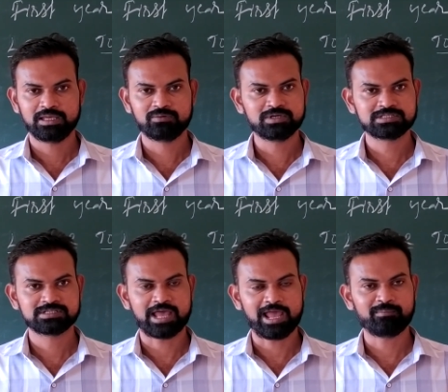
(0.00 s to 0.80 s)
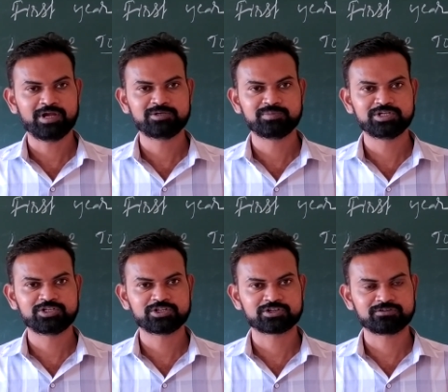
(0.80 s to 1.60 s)
He was amendment
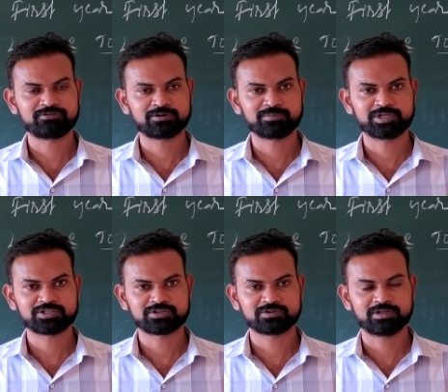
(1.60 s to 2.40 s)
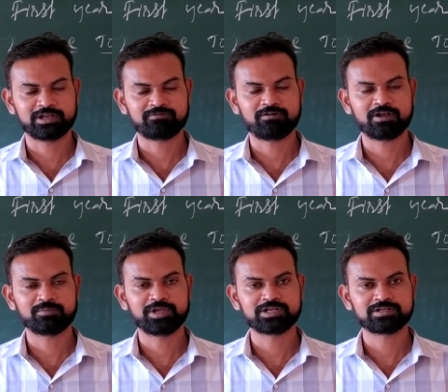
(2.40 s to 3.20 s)

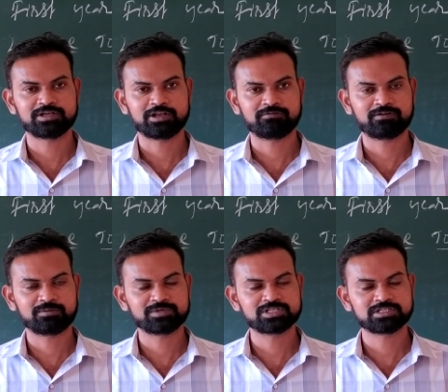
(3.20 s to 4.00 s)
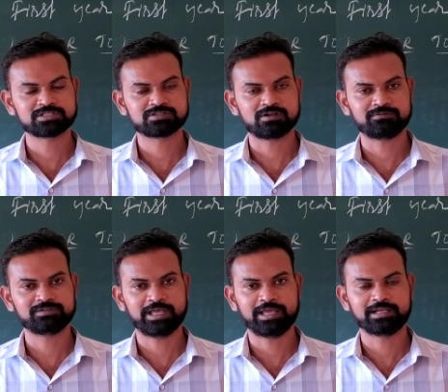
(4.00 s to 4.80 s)
reformations of
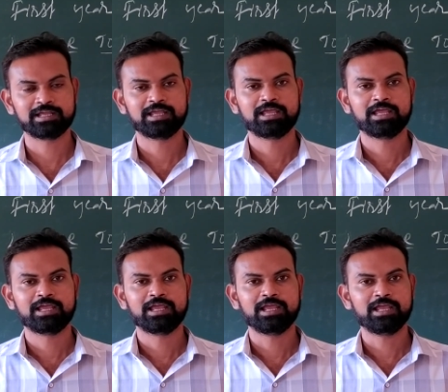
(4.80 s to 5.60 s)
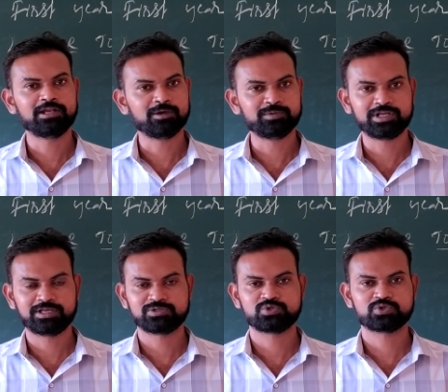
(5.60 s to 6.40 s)
the in
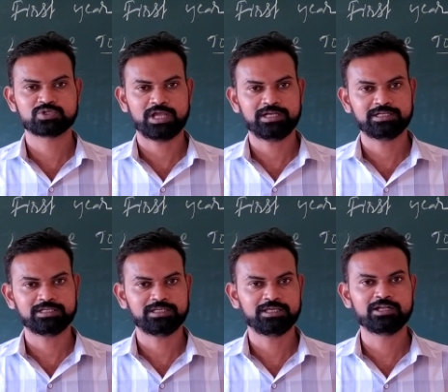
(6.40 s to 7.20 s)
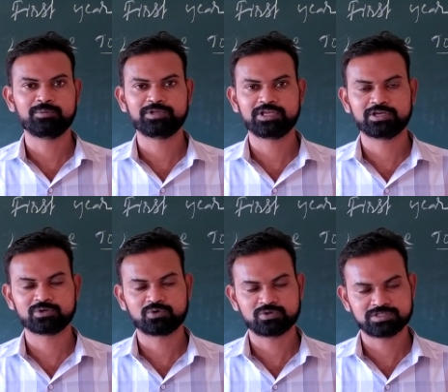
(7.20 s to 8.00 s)
American society, in
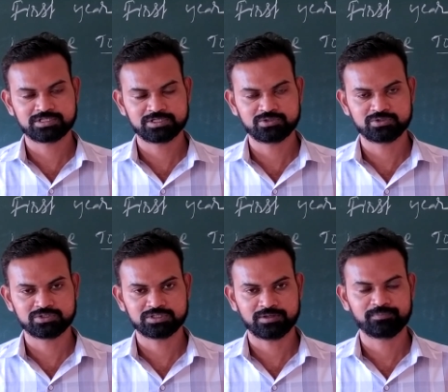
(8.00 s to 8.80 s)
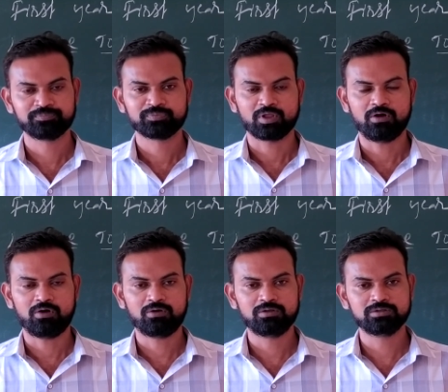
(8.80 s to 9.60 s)
American Constitution.
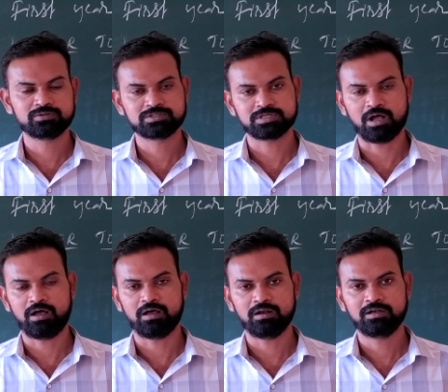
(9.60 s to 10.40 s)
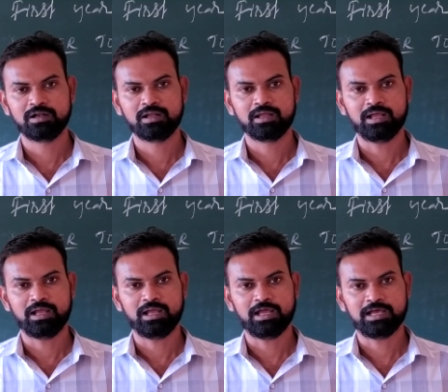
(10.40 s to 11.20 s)
All those are
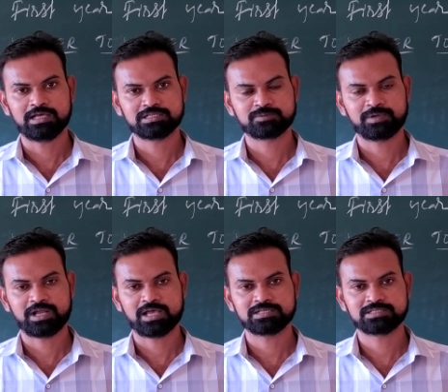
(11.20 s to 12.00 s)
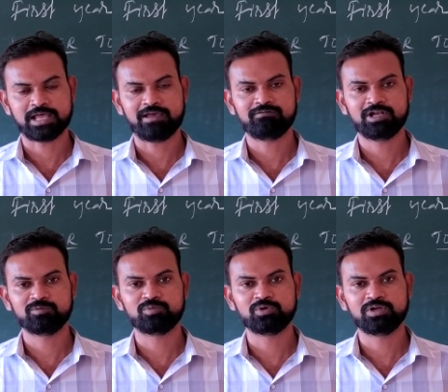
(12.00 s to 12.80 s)
as far as
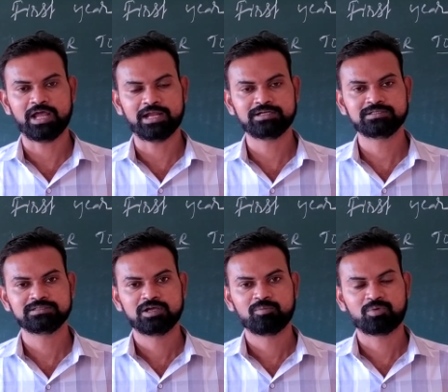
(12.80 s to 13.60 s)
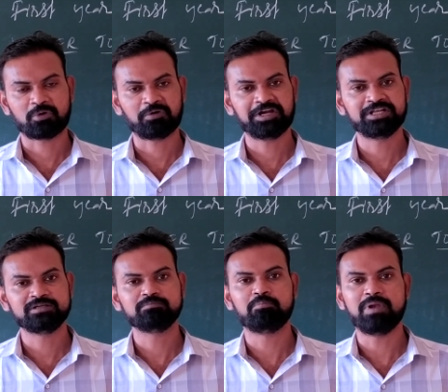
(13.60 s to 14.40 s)
available and
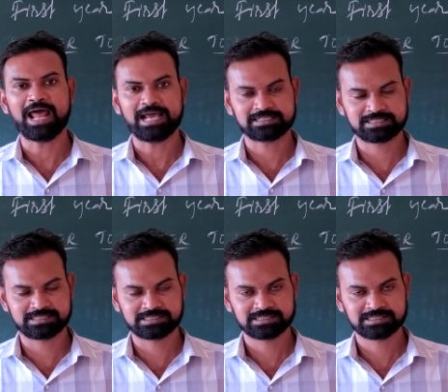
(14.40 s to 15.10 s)
providing blacks,